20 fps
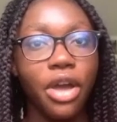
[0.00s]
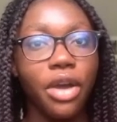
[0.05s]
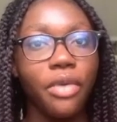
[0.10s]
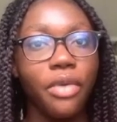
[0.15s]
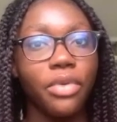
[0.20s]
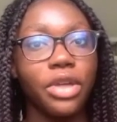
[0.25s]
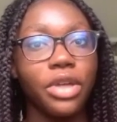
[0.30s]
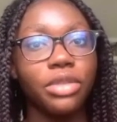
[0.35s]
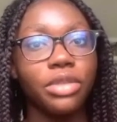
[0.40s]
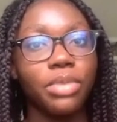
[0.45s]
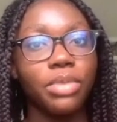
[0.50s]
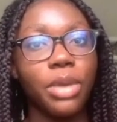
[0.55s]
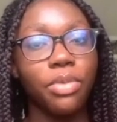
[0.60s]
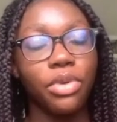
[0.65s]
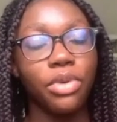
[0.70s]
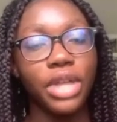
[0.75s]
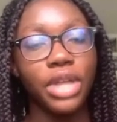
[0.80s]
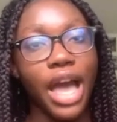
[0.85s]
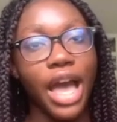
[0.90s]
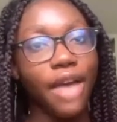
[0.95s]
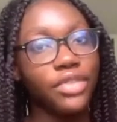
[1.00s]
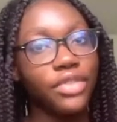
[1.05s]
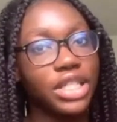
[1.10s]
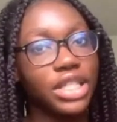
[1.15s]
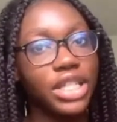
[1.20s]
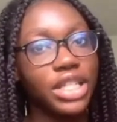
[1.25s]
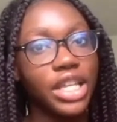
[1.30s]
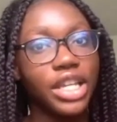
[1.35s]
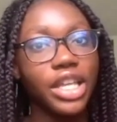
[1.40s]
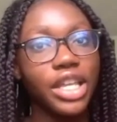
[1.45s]
with people that haven't
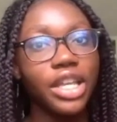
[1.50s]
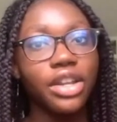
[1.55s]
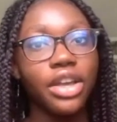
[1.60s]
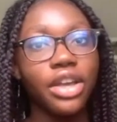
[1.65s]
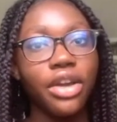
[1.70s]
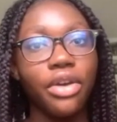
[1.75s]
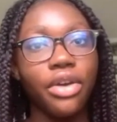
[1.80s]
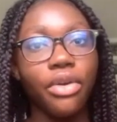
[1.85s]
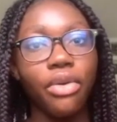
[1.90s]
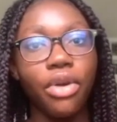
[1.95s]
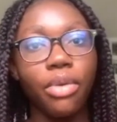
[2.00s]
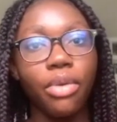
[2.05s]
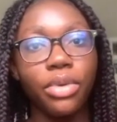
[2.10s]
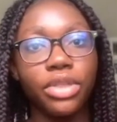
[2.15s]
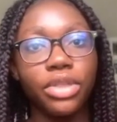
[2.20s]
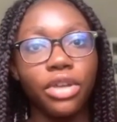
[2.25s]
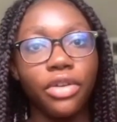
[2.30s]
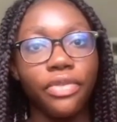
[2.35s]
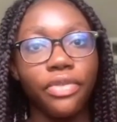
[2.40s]
seen it, or with your